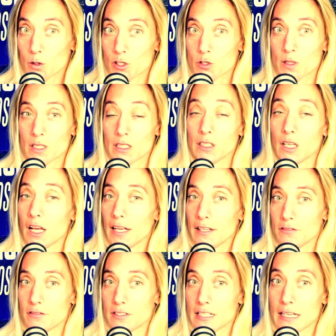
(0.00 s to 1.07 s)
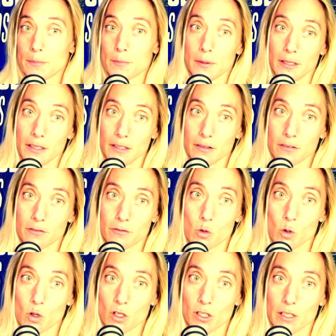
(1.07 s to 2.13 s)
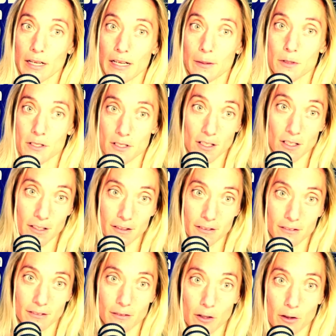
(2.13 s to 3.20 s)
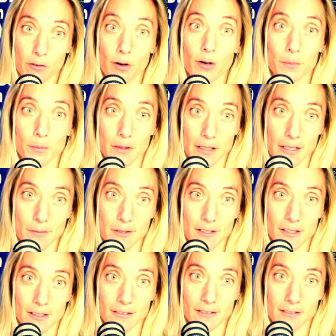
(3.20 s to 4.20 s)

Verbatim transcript: doing a live taping for Amazon. We throw it up on Amazon.